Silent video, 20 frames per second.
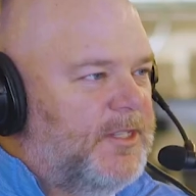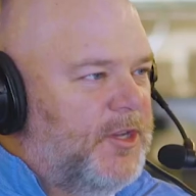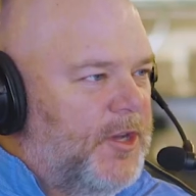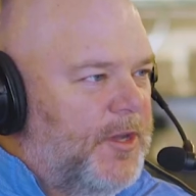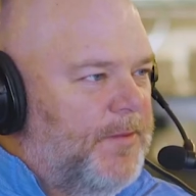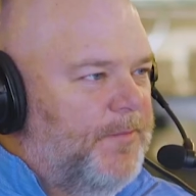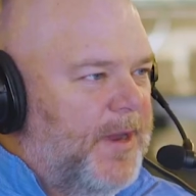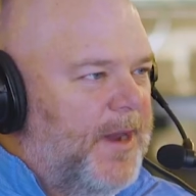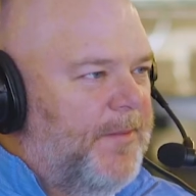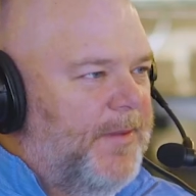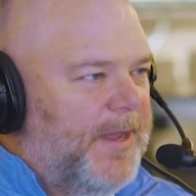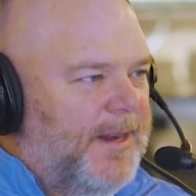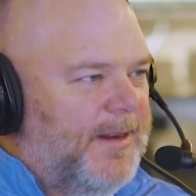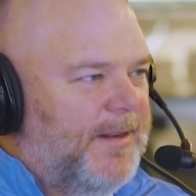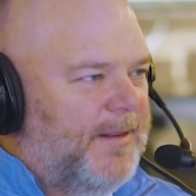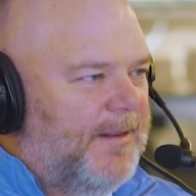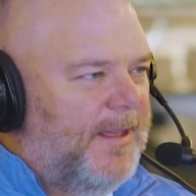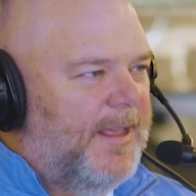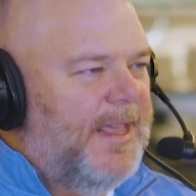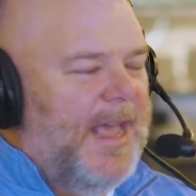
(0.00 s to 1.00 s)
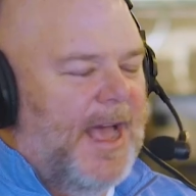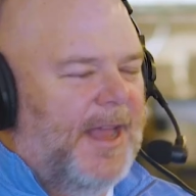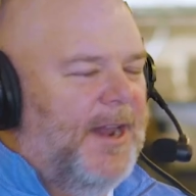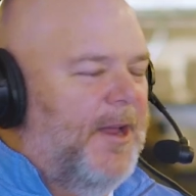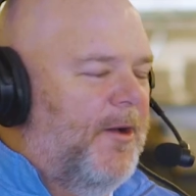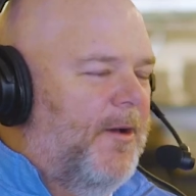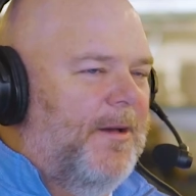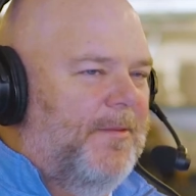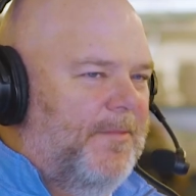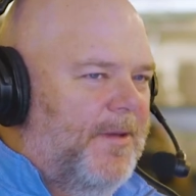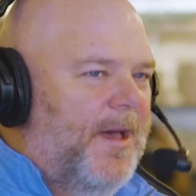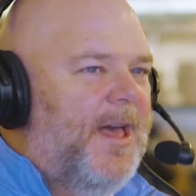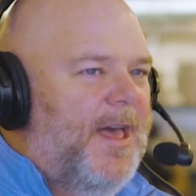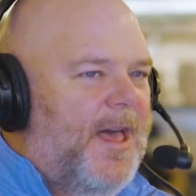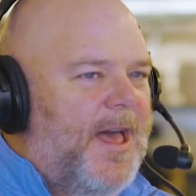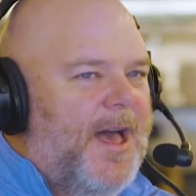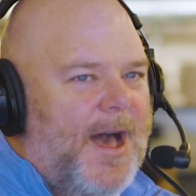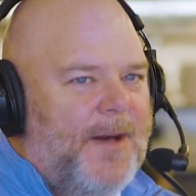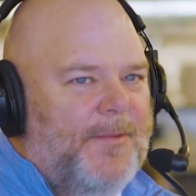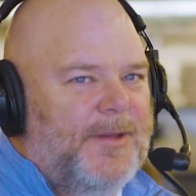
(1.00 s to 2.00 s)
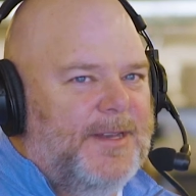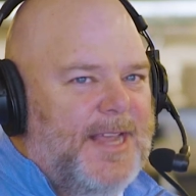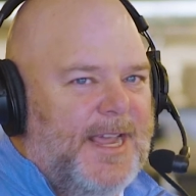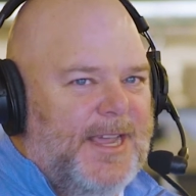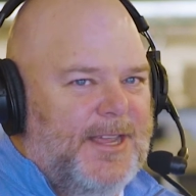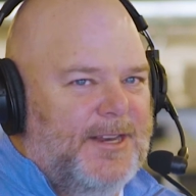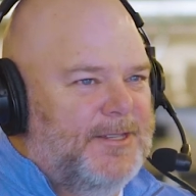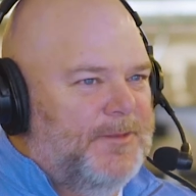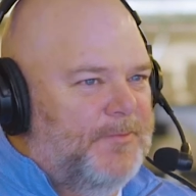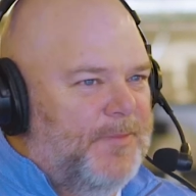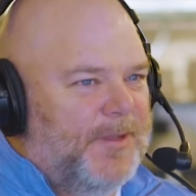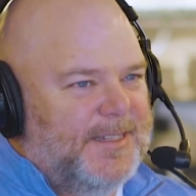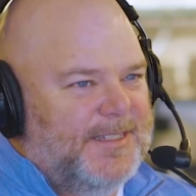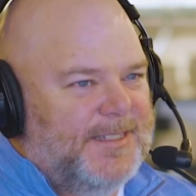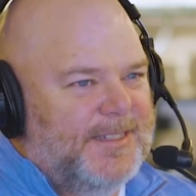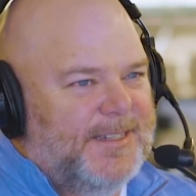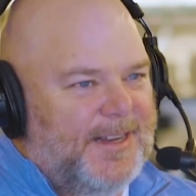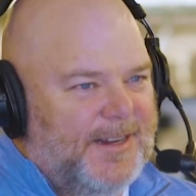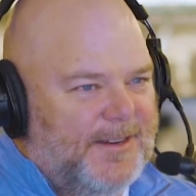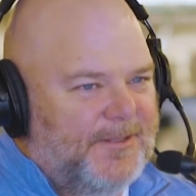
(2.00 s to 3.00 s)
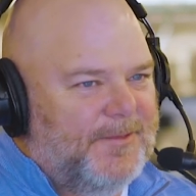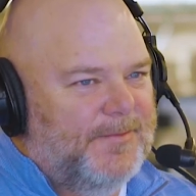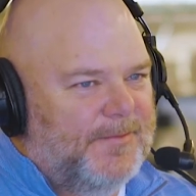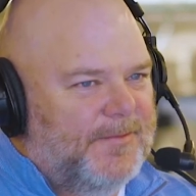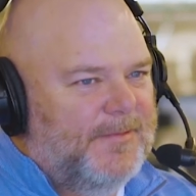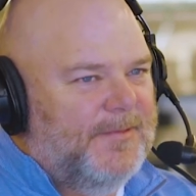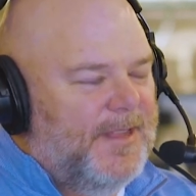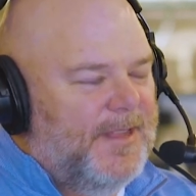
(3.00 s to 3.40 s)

so I, I good, couldn't afford I mean, it. I was, yeah, every I time I, I went there, it was, I'm gonna take you to some places that. Okay.